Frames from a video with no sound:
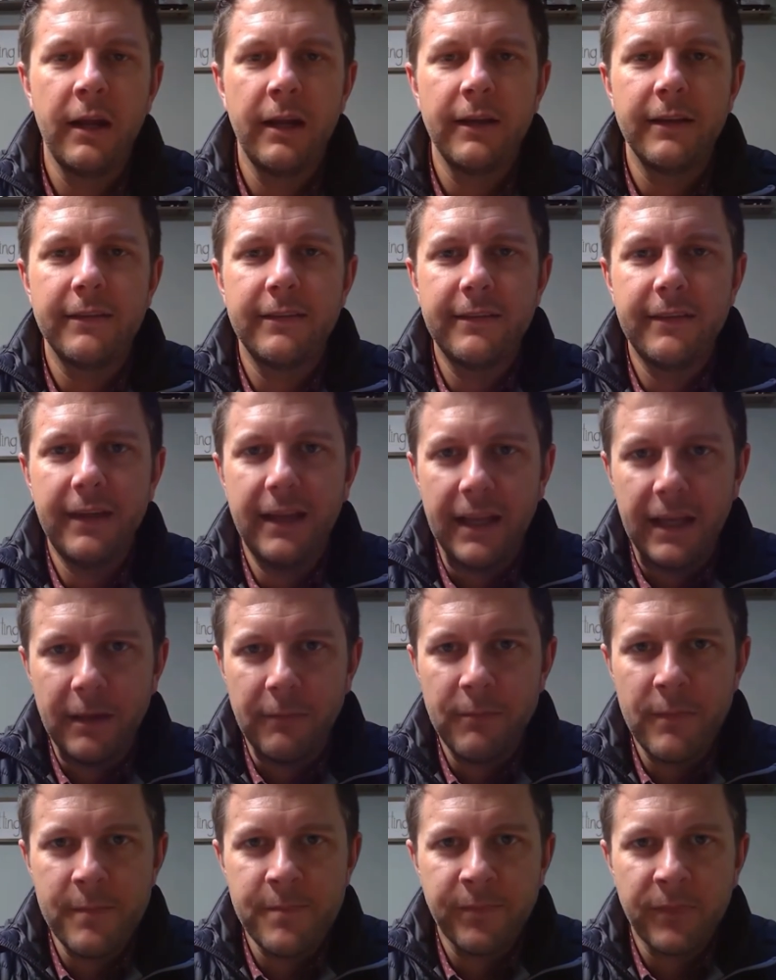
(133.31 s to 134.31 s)

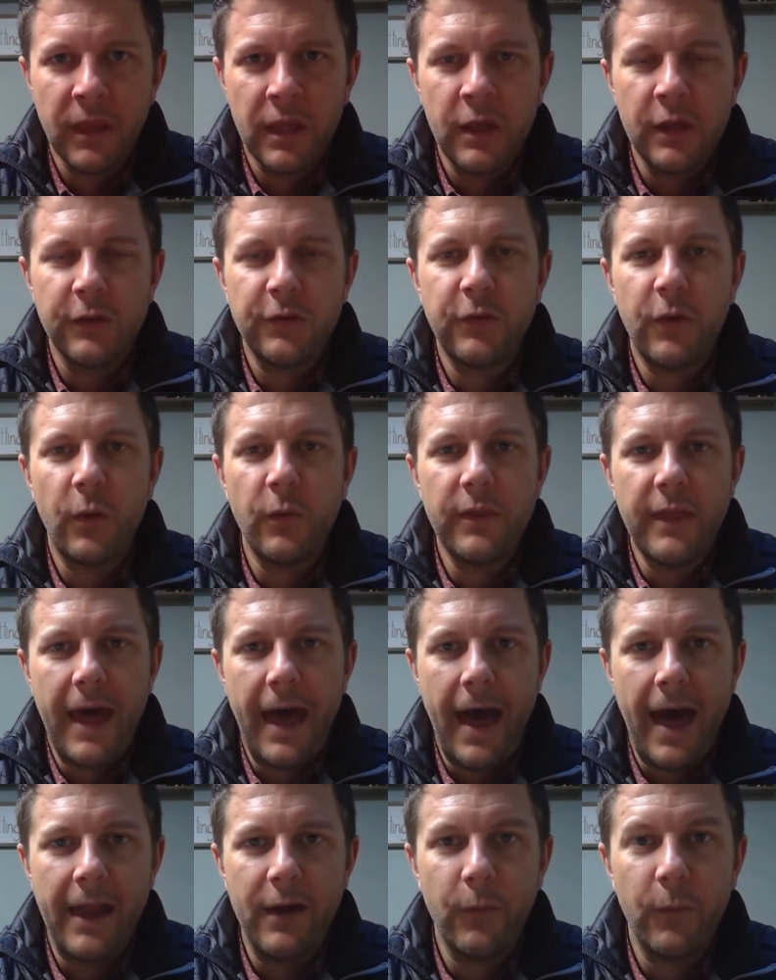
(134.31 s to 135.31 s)
seam so
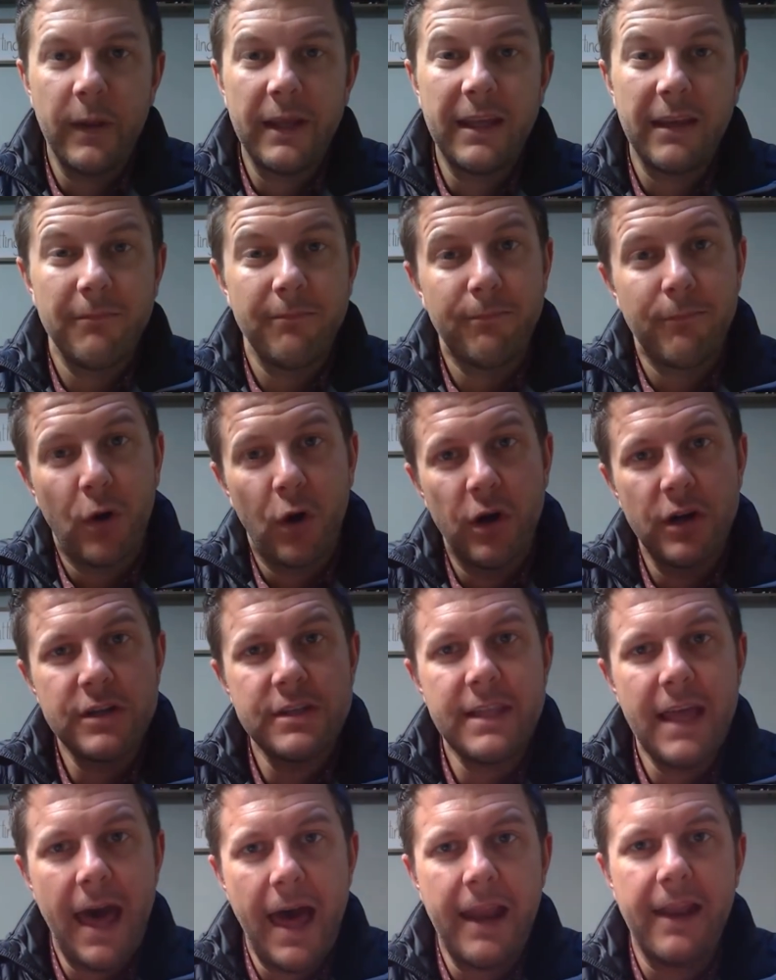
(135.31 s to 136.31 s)
that we can merge
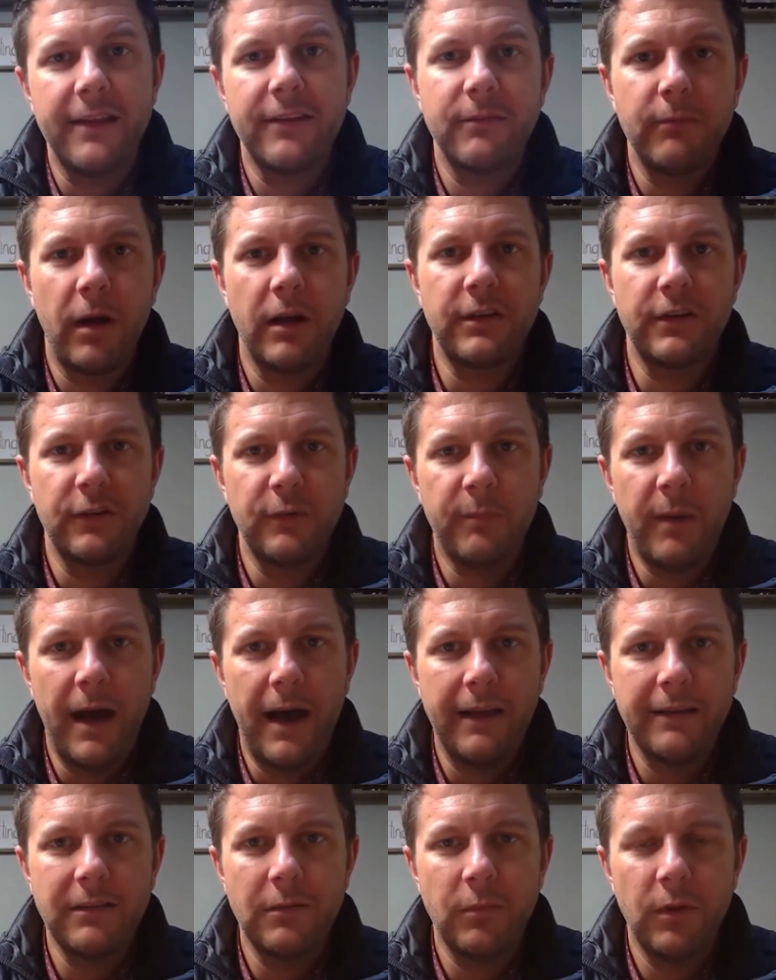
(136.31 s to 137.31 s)
that as much as
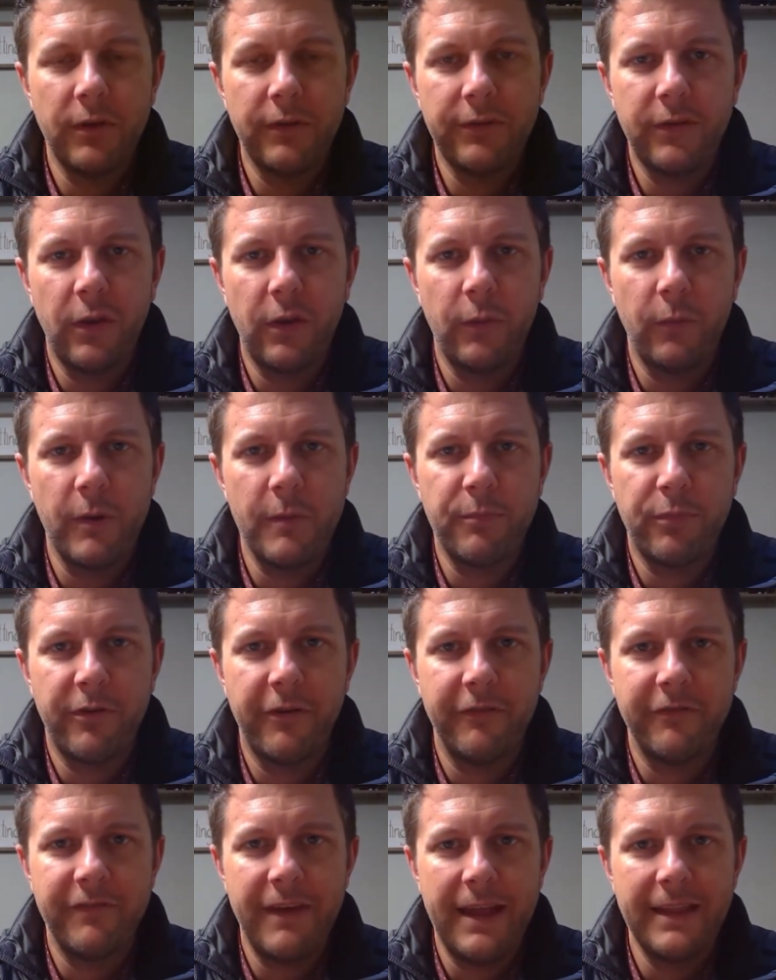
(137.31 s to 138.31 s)
possible so that we
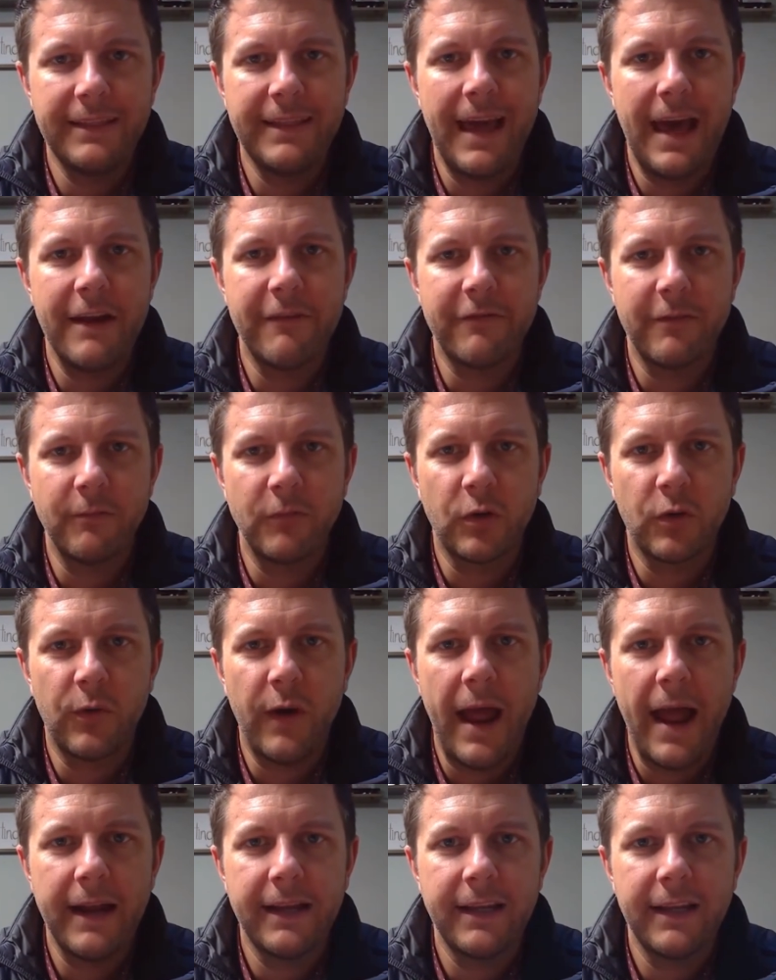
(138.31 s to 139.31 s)
prevent that from
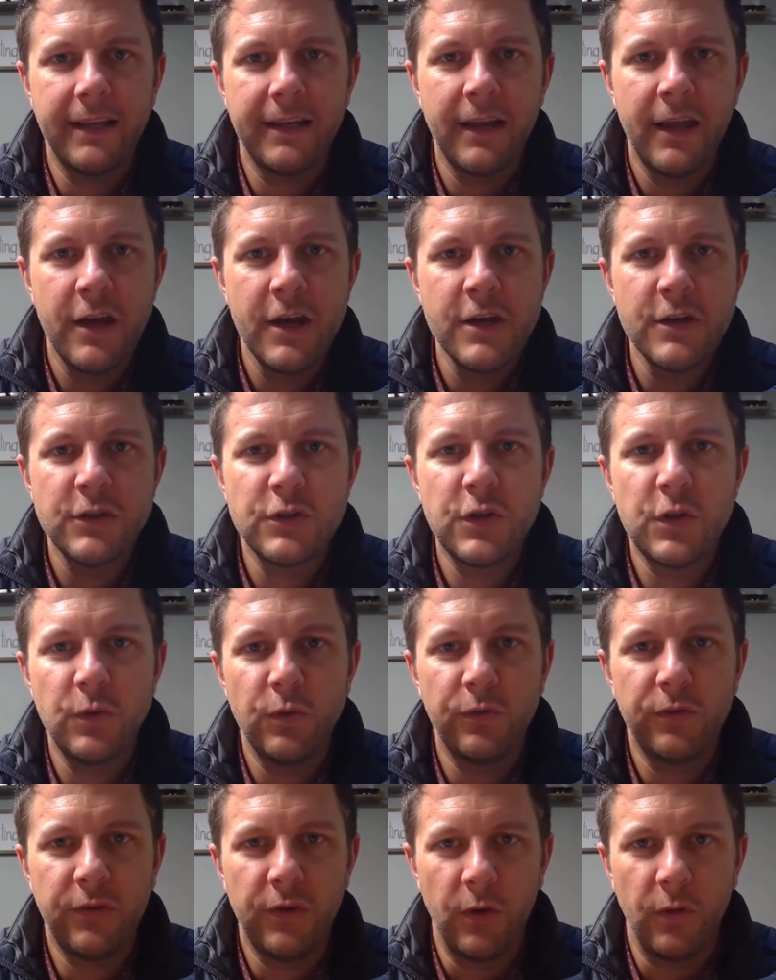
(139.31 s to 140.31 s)
cracking too
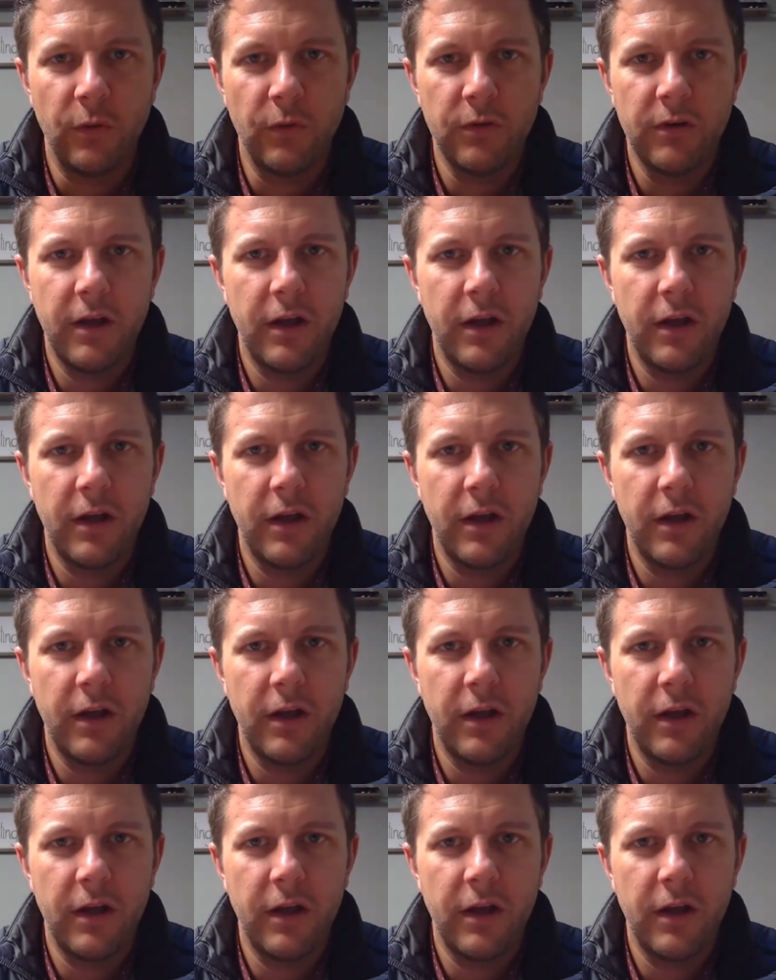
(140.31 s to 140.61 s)
soon.